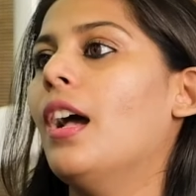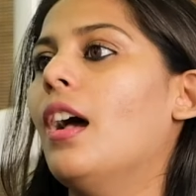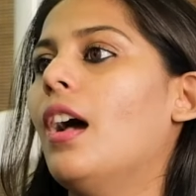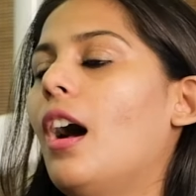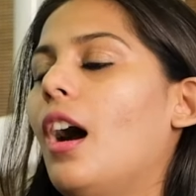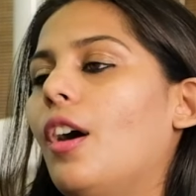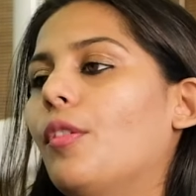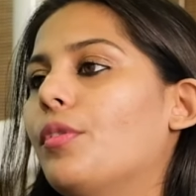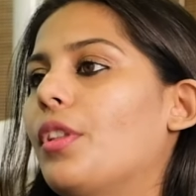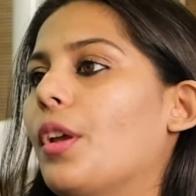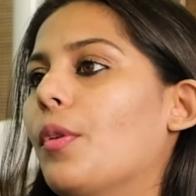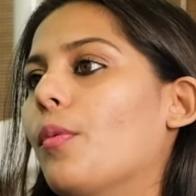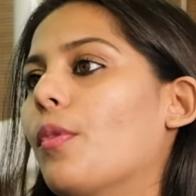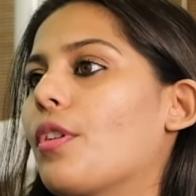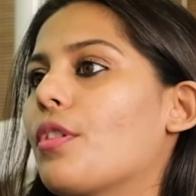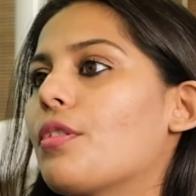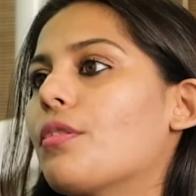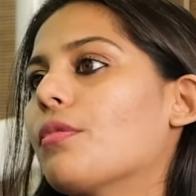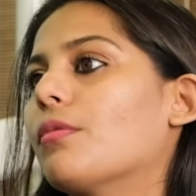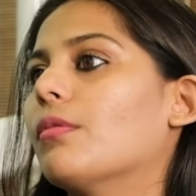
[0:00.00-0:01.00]
how they
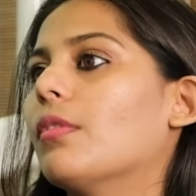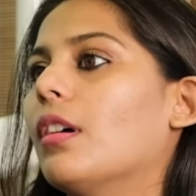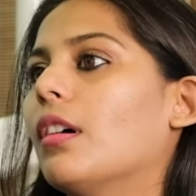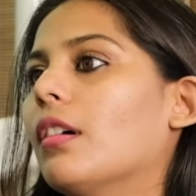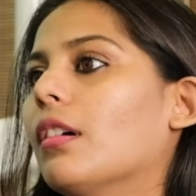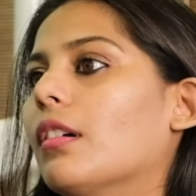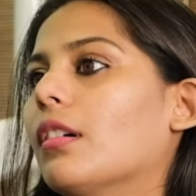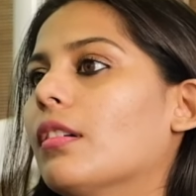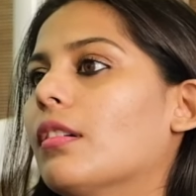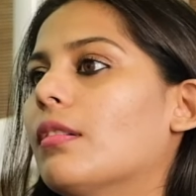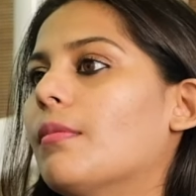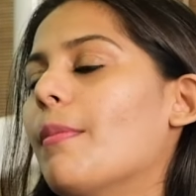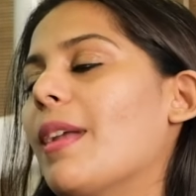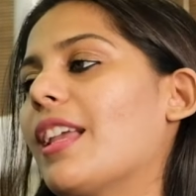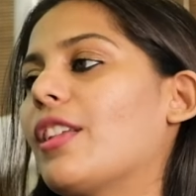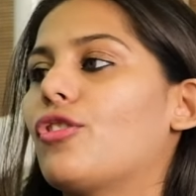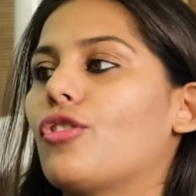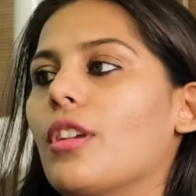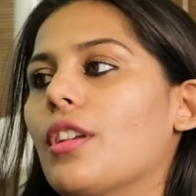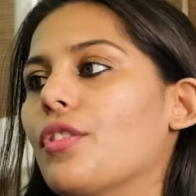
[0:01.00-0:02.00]
want to
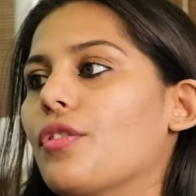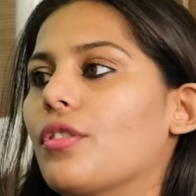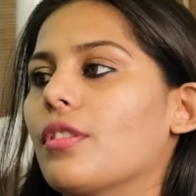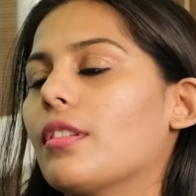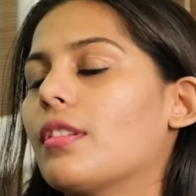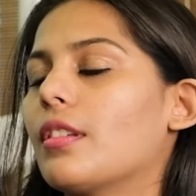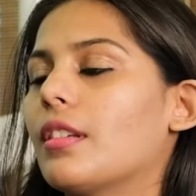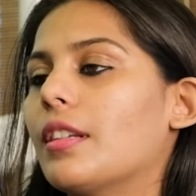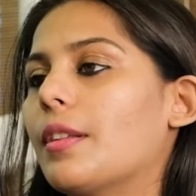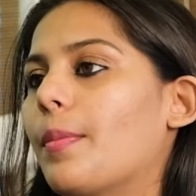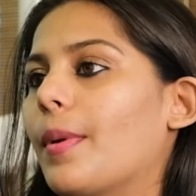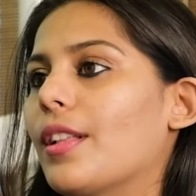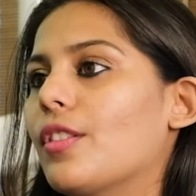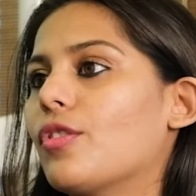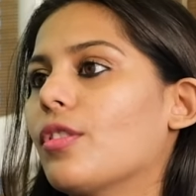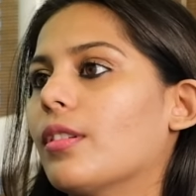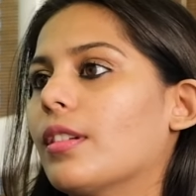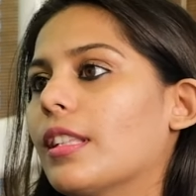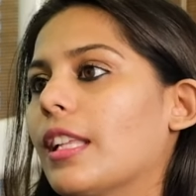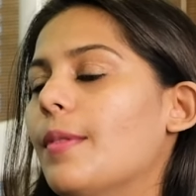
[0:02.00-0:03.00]
make changes. It
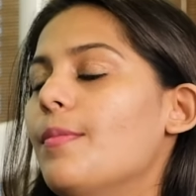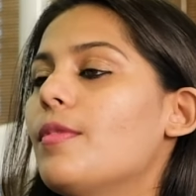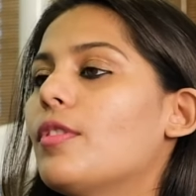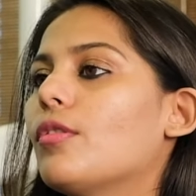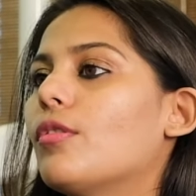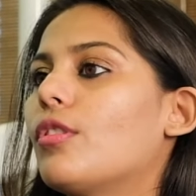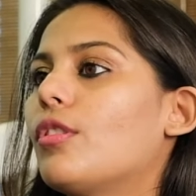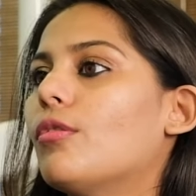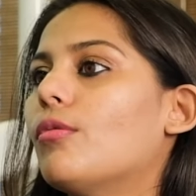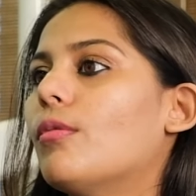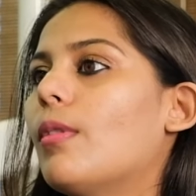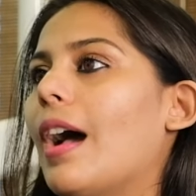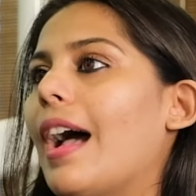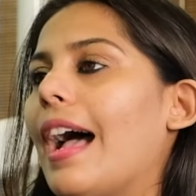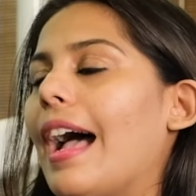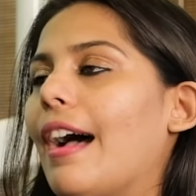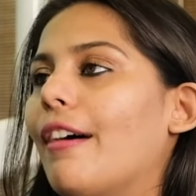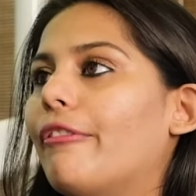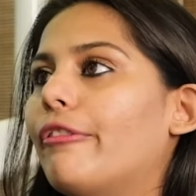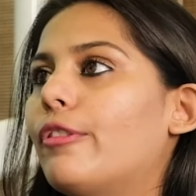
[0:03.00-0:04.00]
depends on them. So you
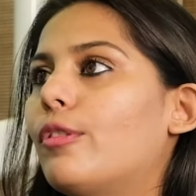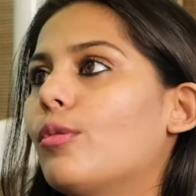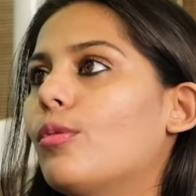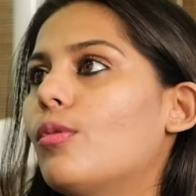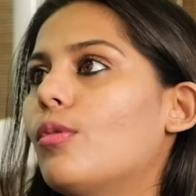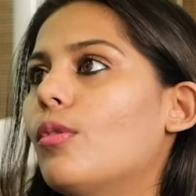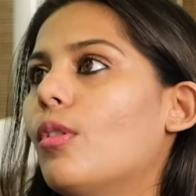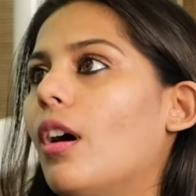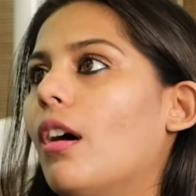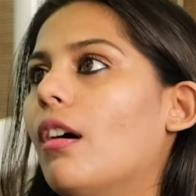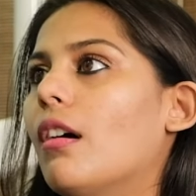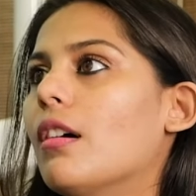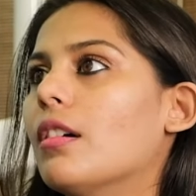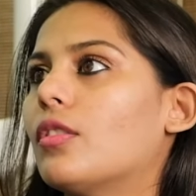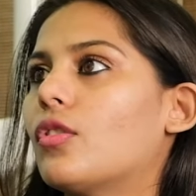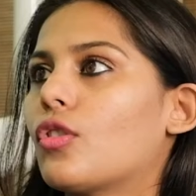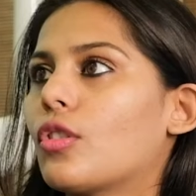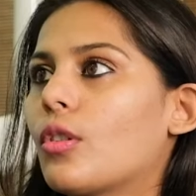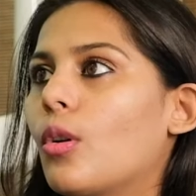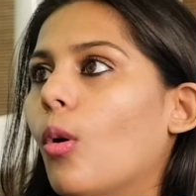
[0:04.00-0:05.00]
have to
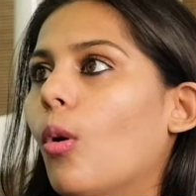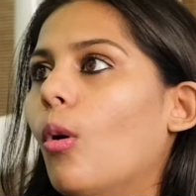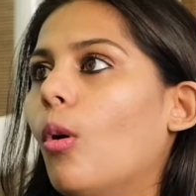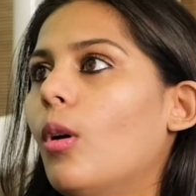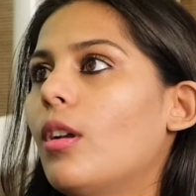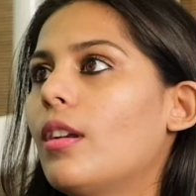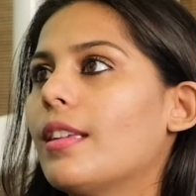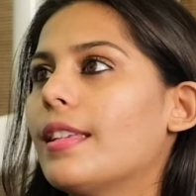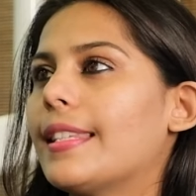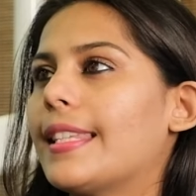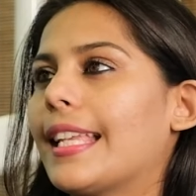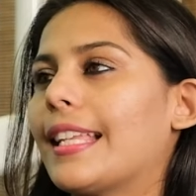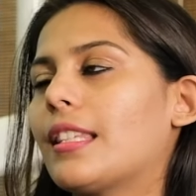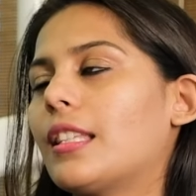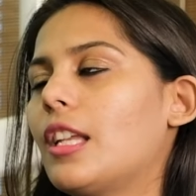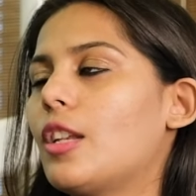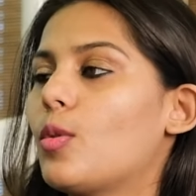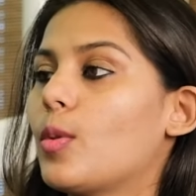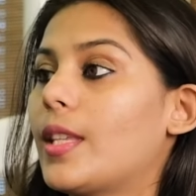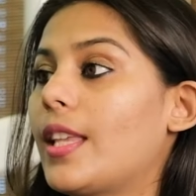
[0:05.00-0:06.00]
score
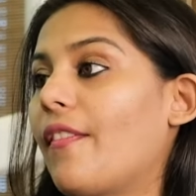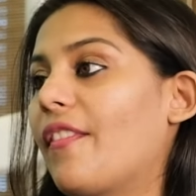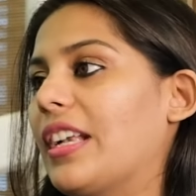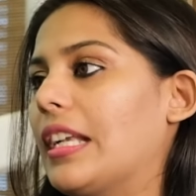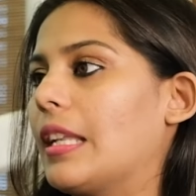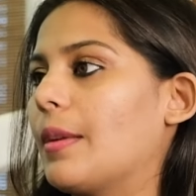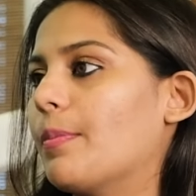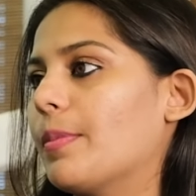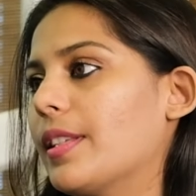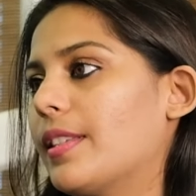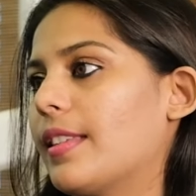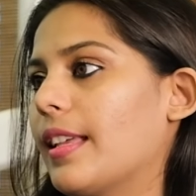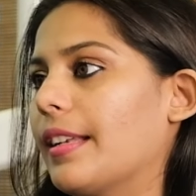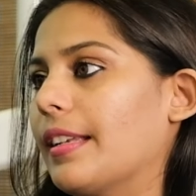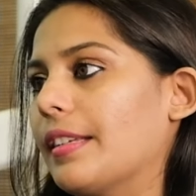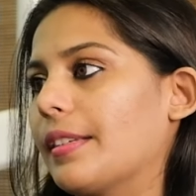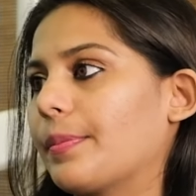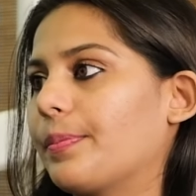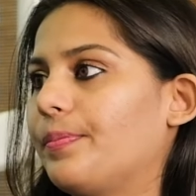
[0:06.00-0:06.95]
60 to 70%.